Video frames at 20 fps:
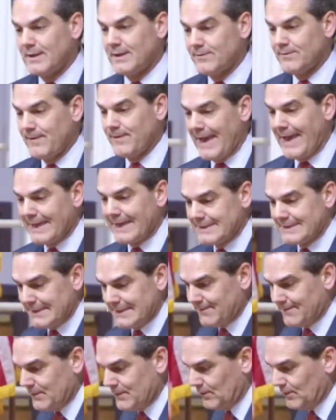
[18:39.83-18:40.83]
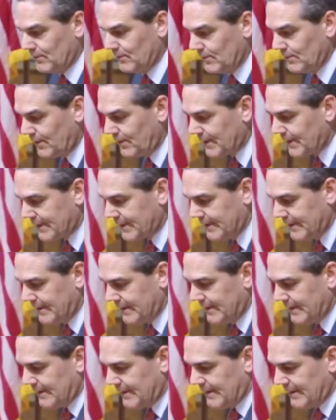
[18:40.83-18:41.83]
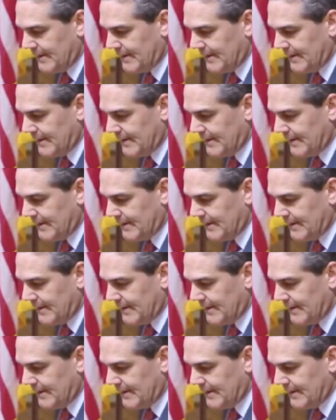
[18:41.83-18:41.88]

In, in fact, if you'll look